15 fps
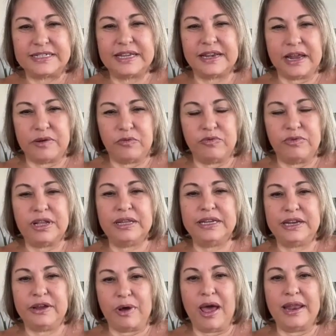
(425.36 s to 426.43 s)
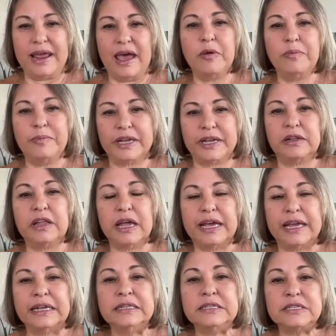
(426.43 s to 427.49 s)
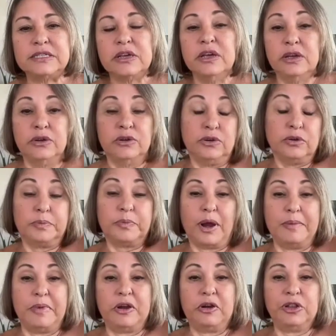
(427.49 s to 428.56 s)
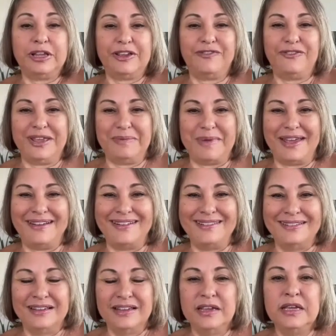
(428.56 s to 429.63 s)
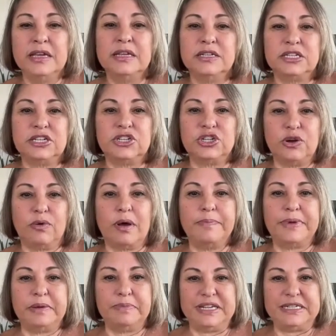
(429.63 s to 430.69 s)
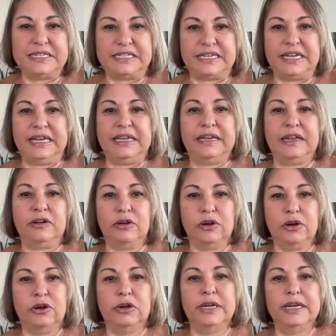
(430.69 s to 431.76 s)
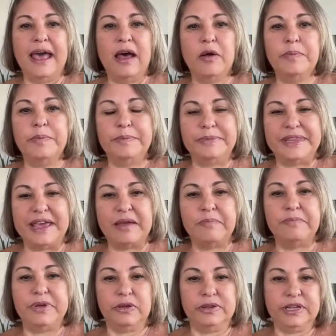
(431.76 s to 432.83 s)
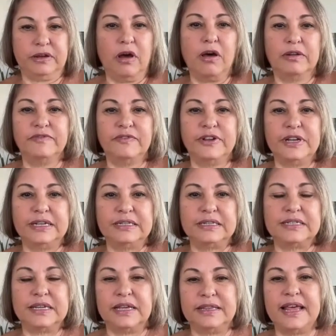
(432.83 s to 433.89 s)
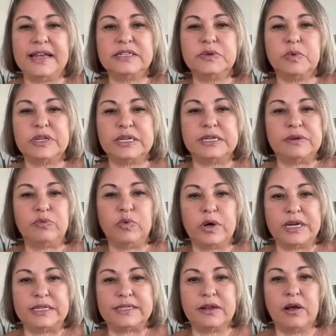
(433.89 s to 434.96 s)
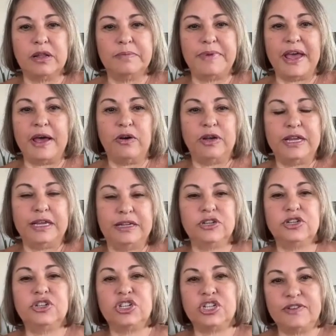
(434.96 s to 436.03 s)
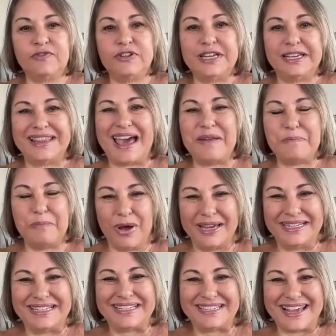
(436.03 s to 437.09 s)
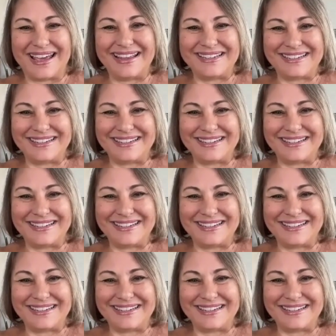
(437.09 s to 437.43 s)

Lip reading: and I really know how to help my clients who are primarily female to show up and be seen and heard and help them build the confidence. And that's what it's all about. It's shifting that mindset